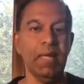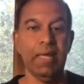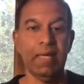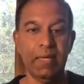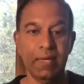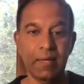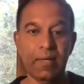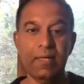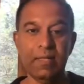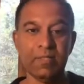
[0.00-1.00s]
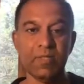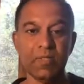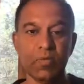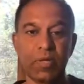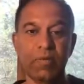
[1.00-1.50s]
Here in this
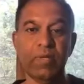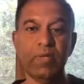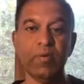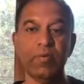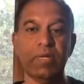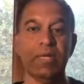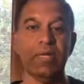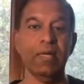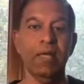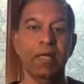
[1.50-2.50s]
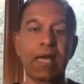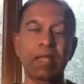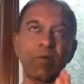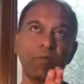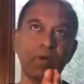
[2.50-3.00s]
story, when you're creating and
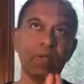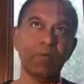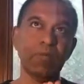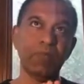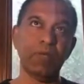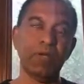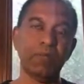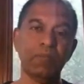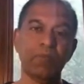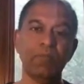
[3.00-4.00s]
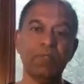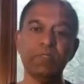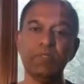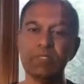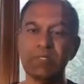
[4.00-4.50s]
you want about the product performance,
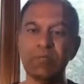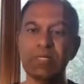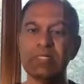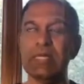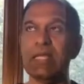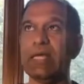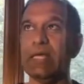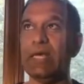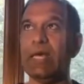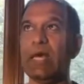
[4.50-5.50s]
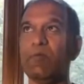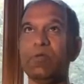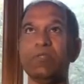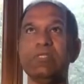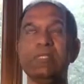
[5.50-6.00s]
you straight say like, hey, I want
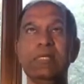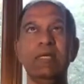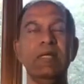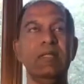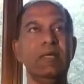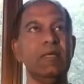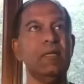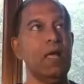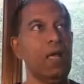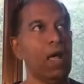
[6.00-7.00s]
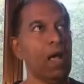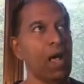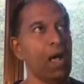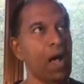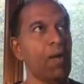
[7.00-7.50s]
to see that
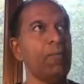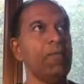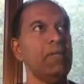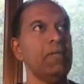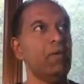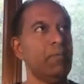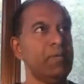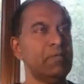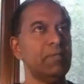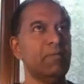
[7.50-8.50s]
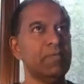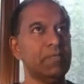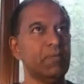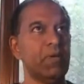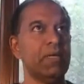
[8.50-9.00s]
how many copies of
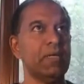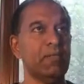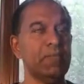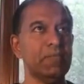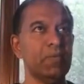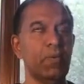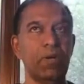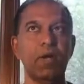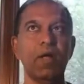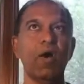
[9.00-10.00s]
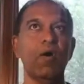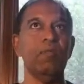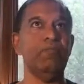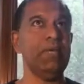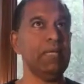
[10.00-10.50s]
this product have been sold, or how
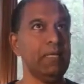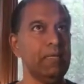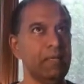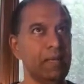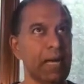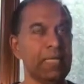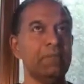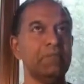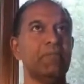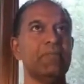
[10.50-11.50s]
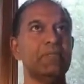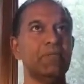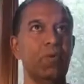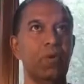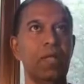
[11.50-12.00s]
many items have been
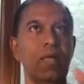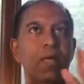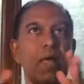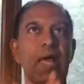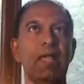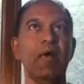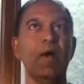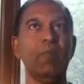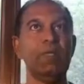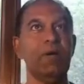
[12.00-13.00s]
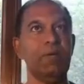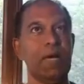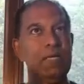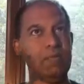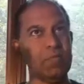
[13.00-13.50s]
sold, and how many
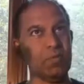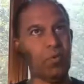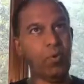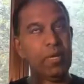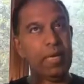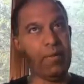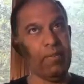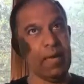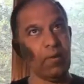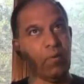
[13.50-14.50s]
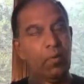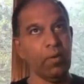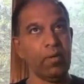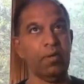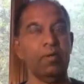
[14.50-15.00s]
items sold in that
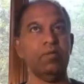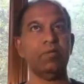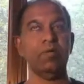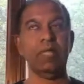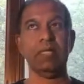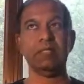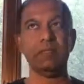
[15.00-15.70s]
order, so that